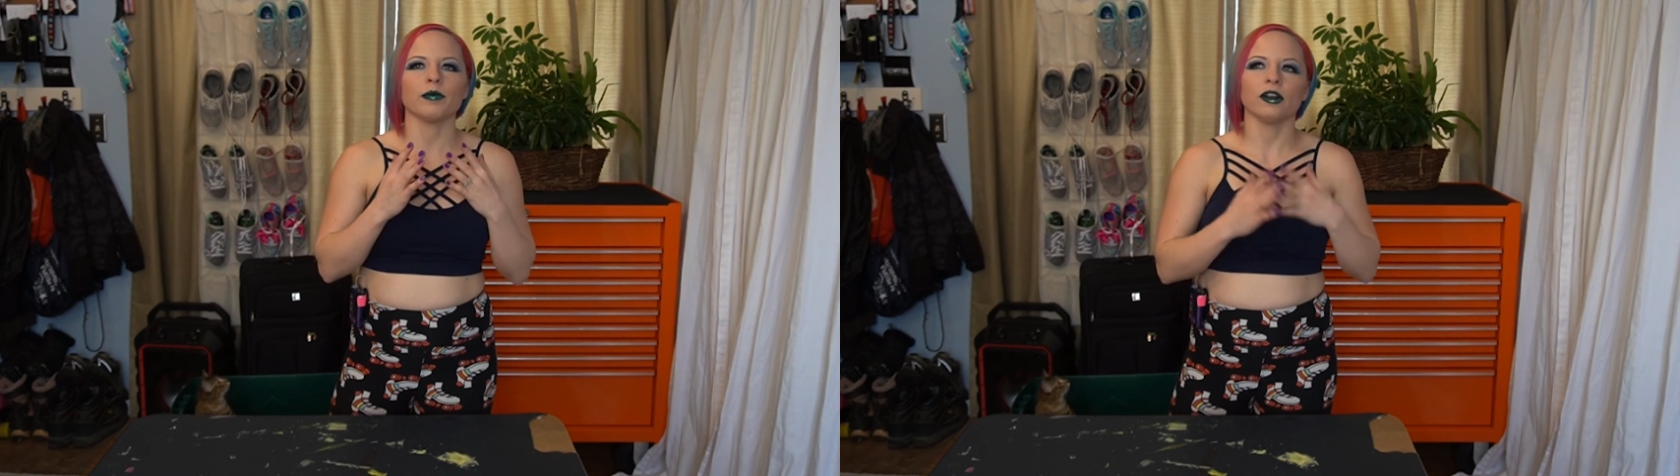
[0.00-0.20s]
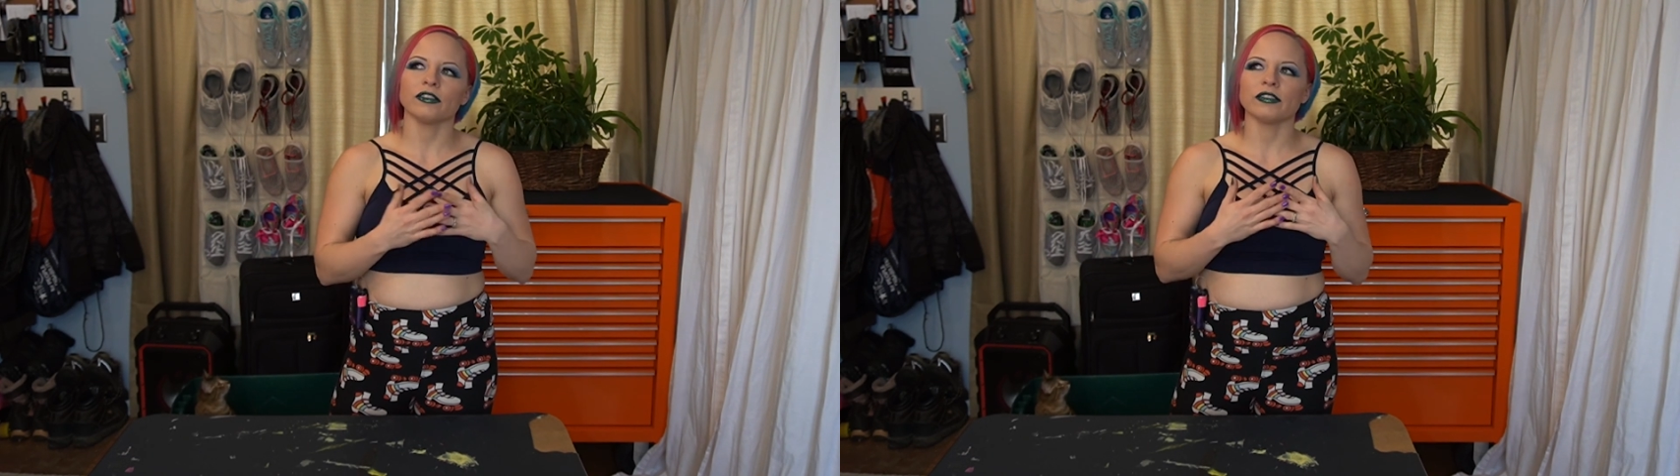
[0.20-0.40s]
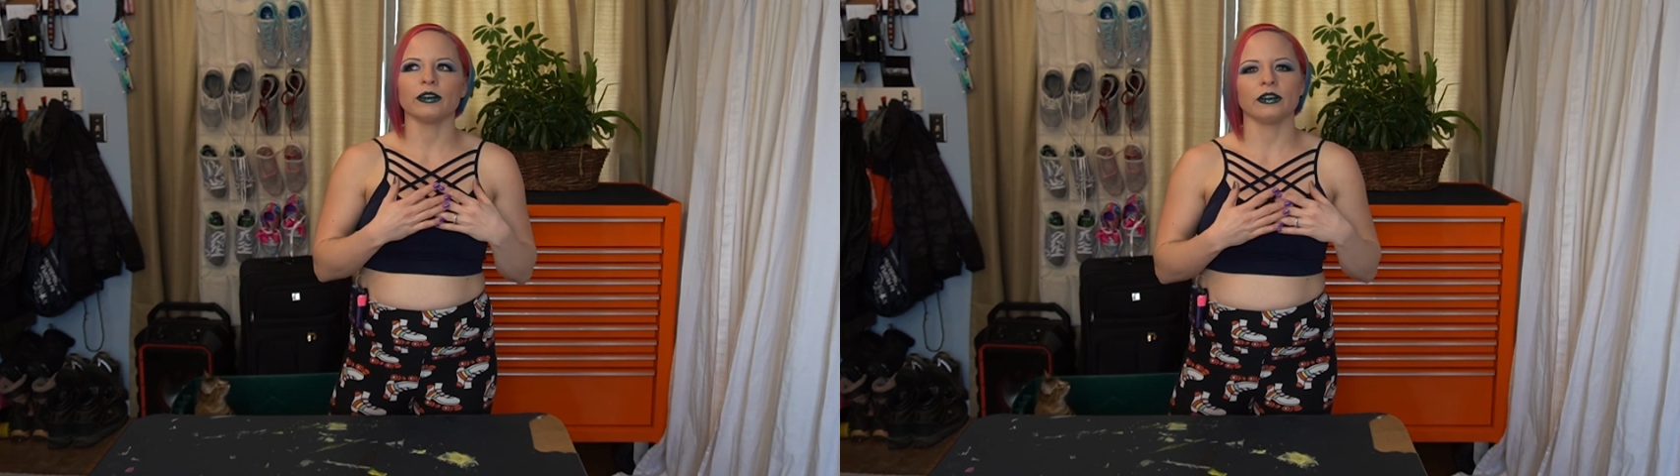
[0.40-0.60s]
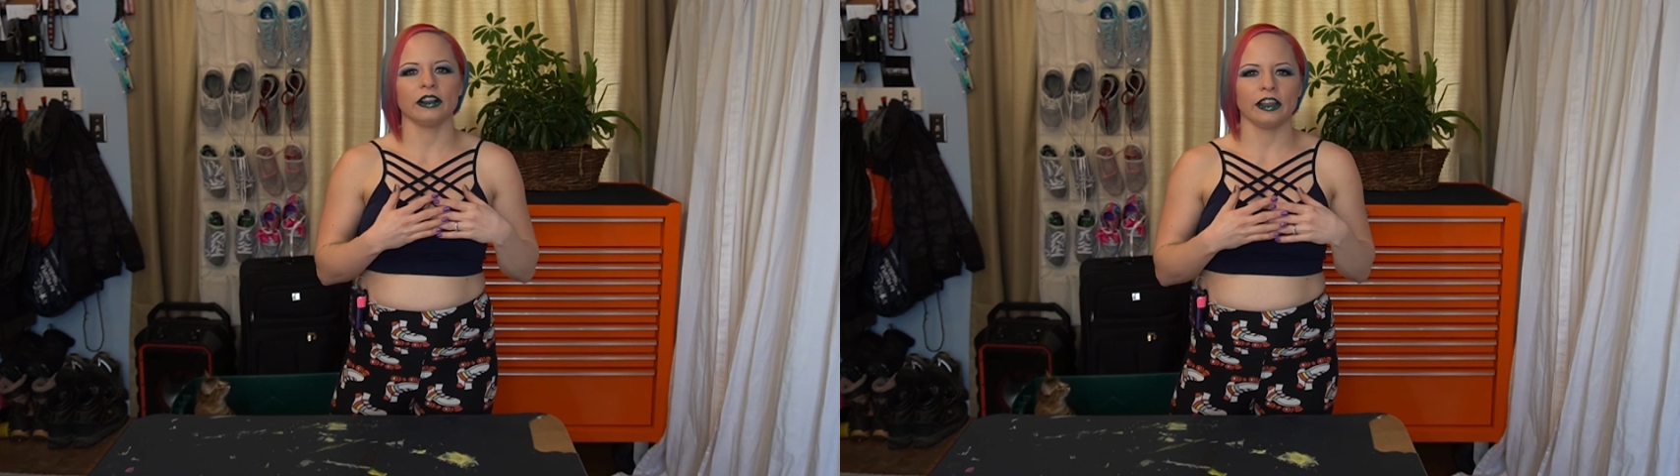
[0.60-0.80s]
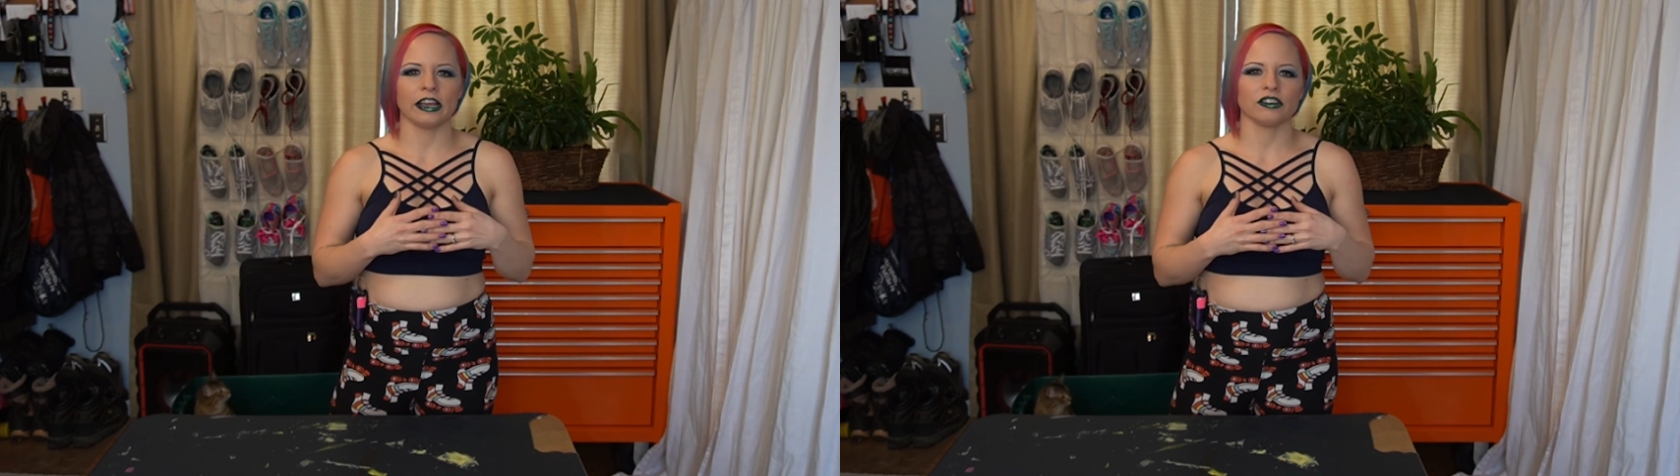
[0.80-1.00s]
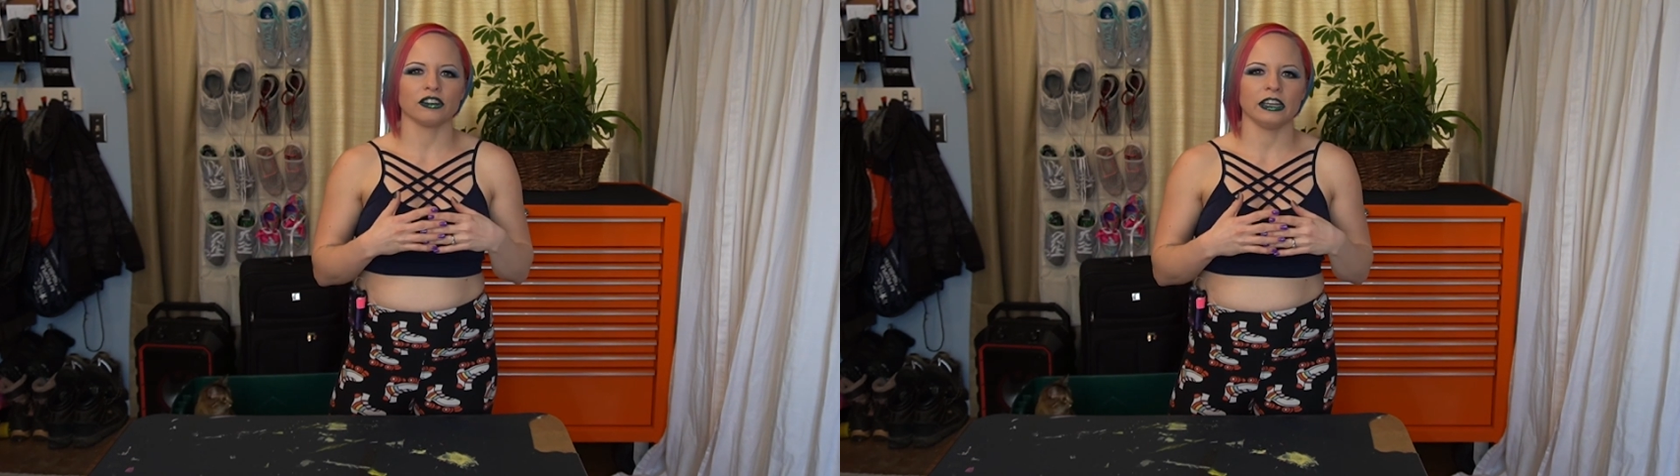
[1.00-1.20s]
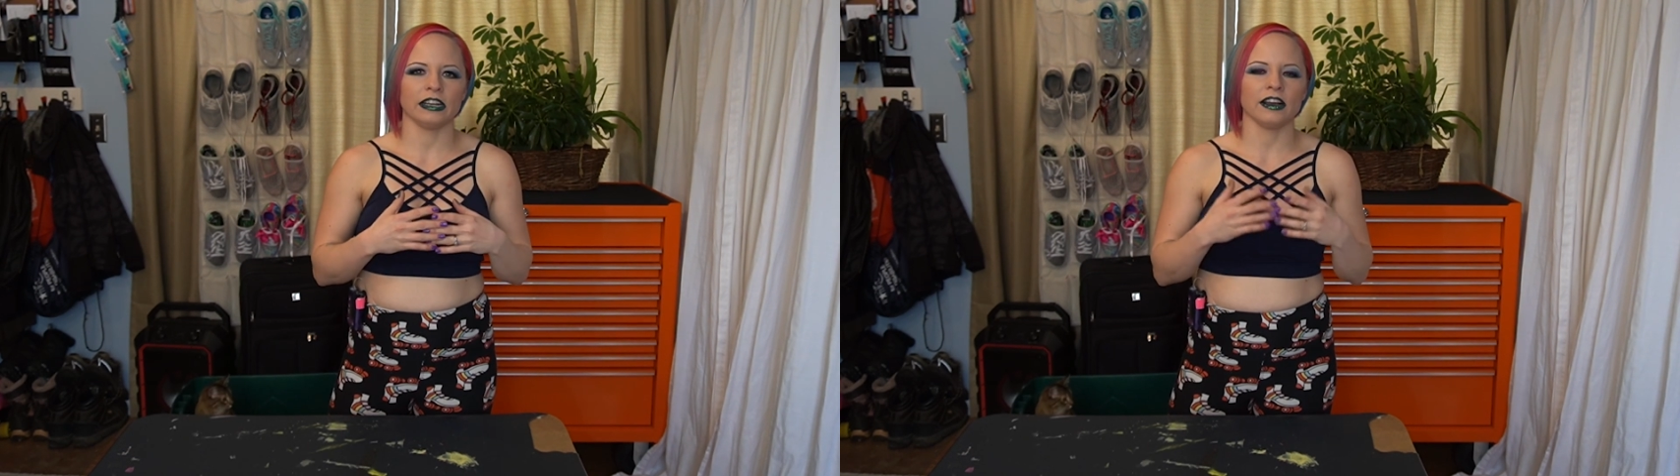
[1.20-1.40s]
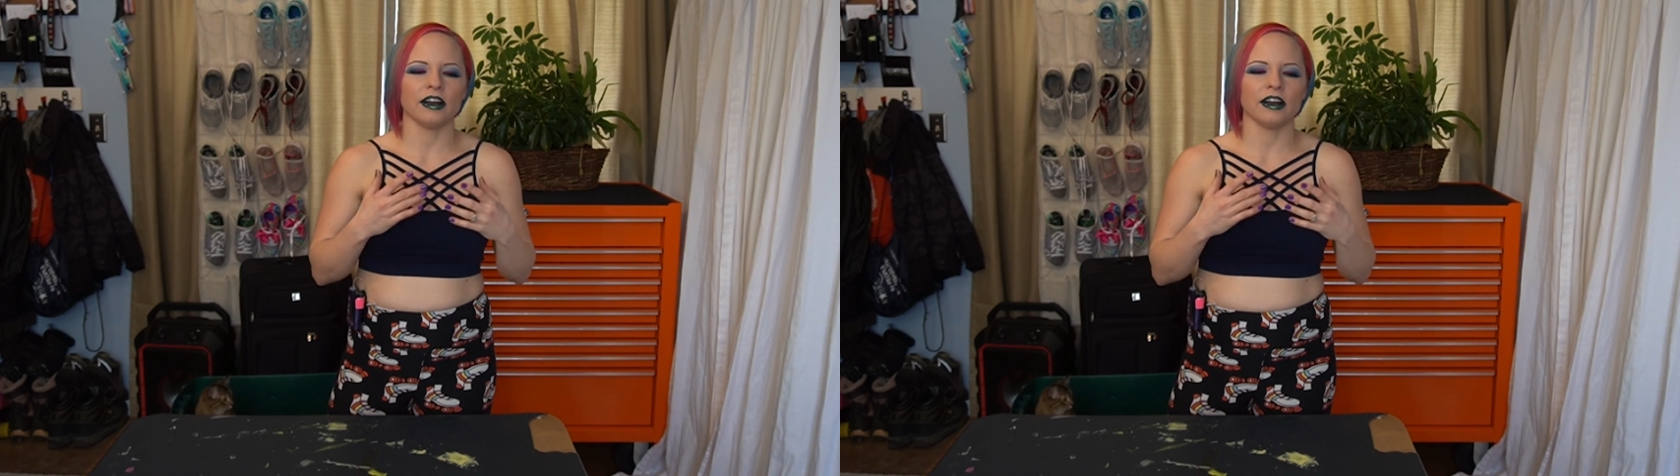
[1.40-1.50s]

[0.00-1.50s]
personal collection